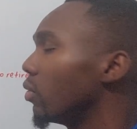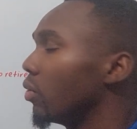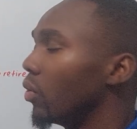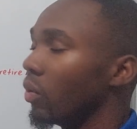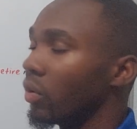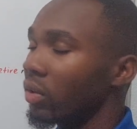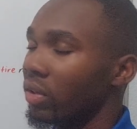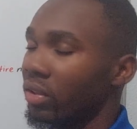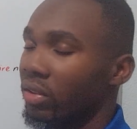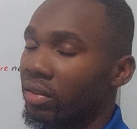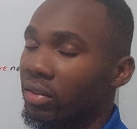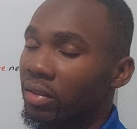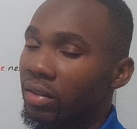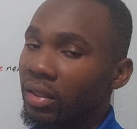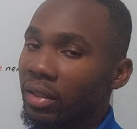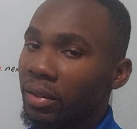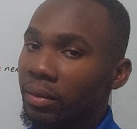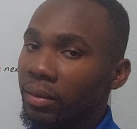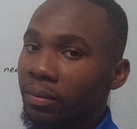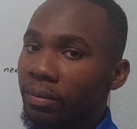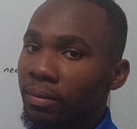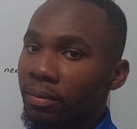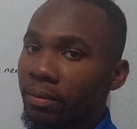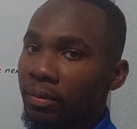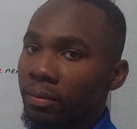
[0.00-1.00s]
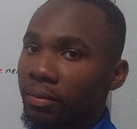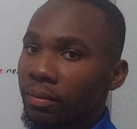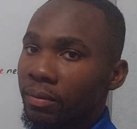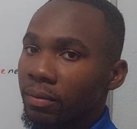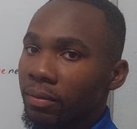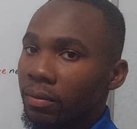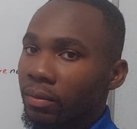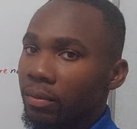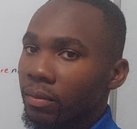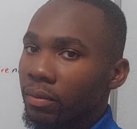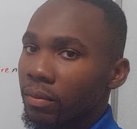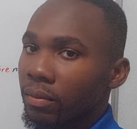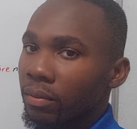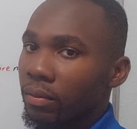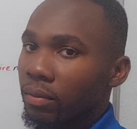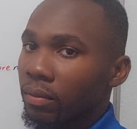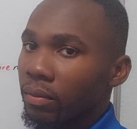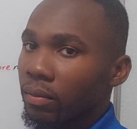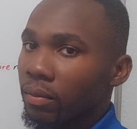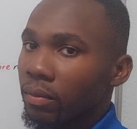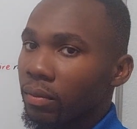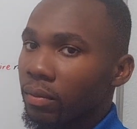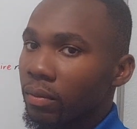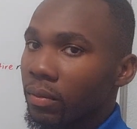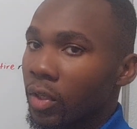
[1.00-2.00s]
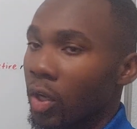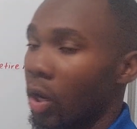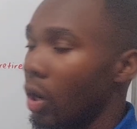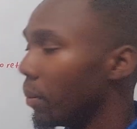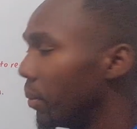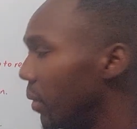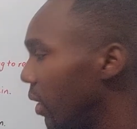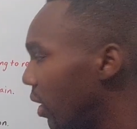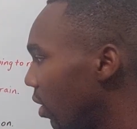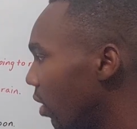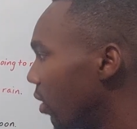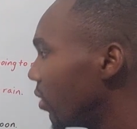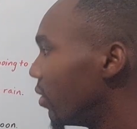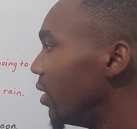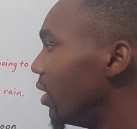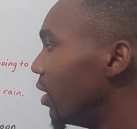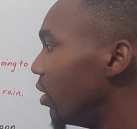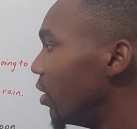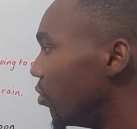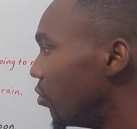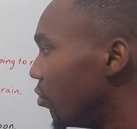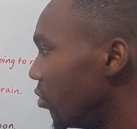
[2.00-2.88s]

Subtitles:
go to sleep. Or because he is